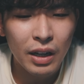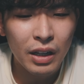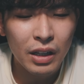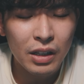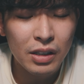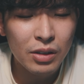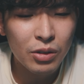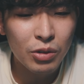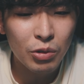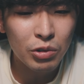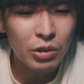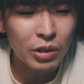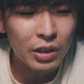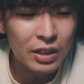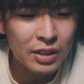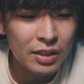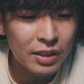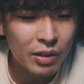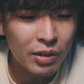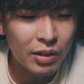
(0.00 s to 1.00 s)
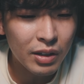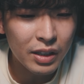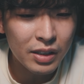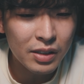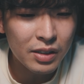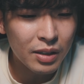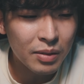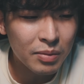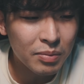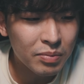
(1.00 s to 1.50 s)
I totally sound like
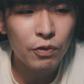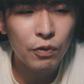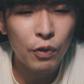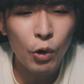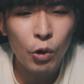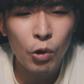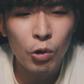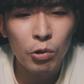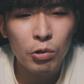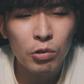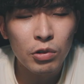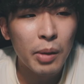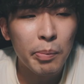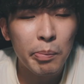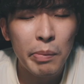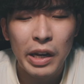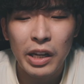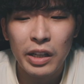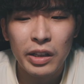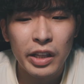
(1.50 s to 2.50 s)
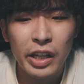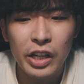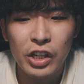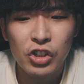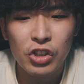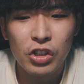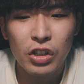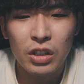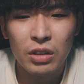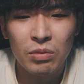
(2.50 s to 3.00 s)
some full
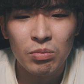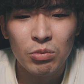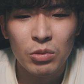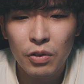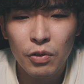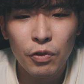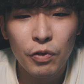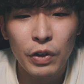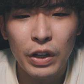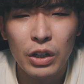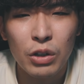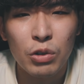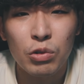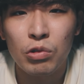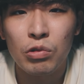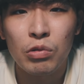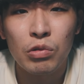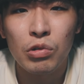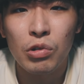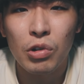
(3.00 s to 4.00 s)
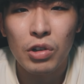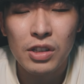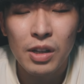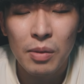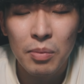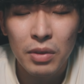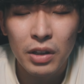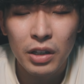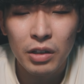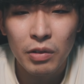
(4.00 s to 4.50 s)
meditation fake guru or
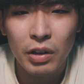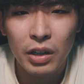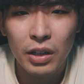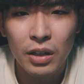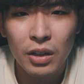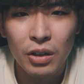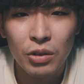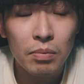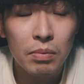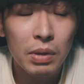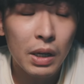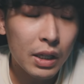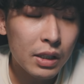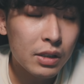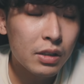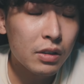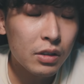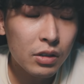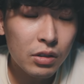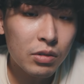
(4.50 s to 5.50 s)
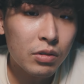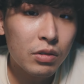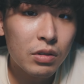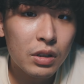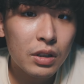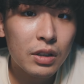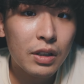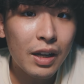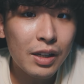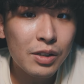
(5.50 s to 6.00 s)
something right now. But you know,
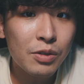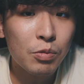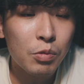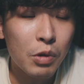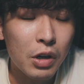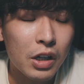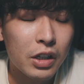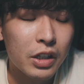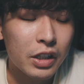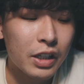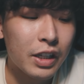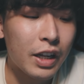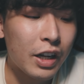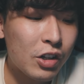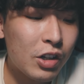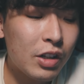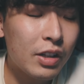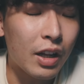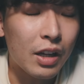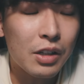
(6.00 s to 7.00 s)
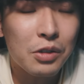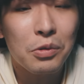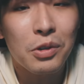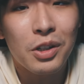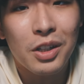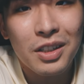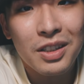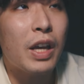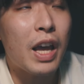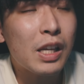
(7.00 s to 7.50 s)
it does work. It actually does
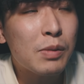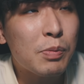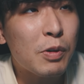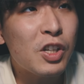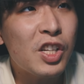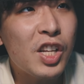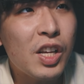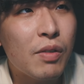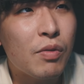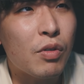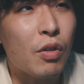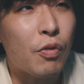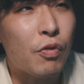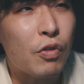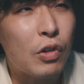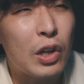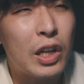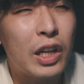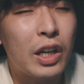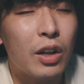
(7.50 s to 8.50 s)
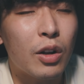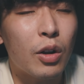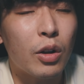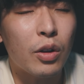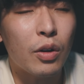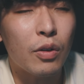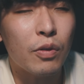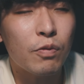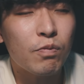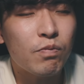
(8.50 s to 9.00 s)
work. Especially if you're feeling a lot of